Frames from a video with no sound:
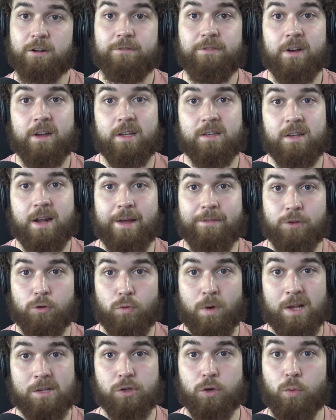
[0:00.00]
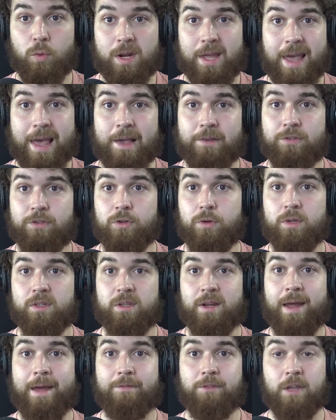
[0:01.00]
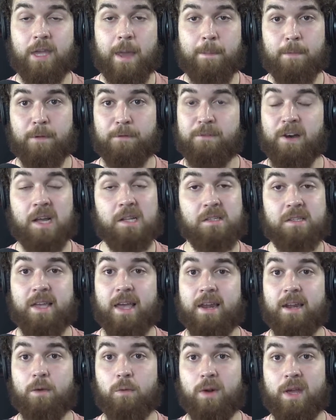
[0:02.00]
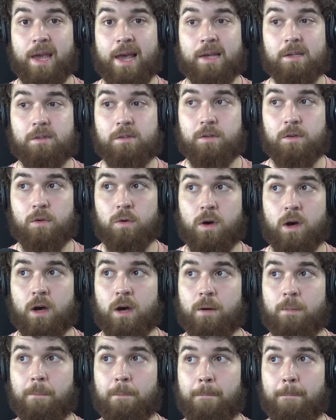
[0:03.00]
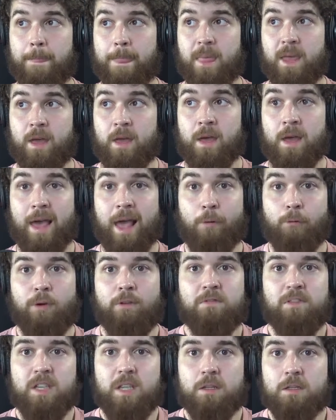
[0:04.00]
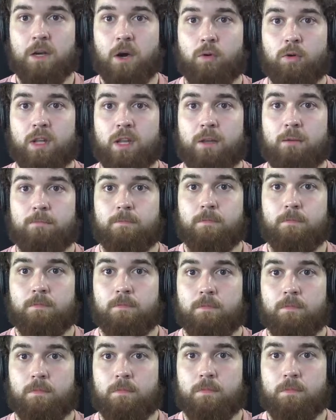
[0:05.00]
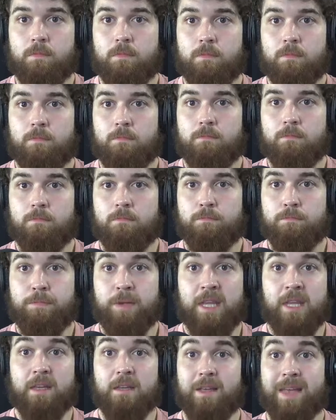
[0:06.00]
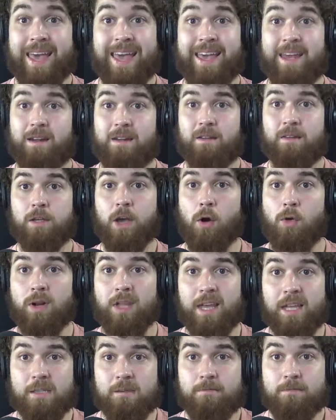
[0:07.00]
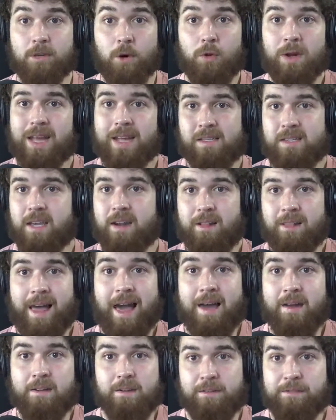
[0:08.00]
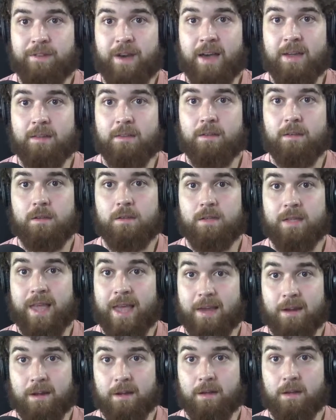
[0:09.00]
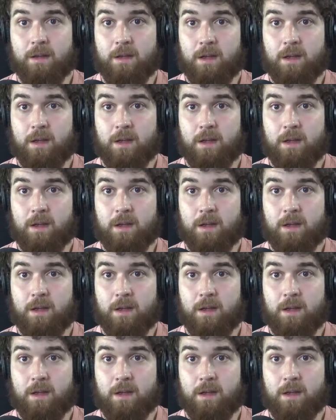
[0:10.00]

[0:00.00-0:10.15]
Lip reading: to have to wrestle when he has to. He's going to have to keep the fight standing when he has to. And we've seen Tony be hit. Tony gets hit a lot in his fights, standing.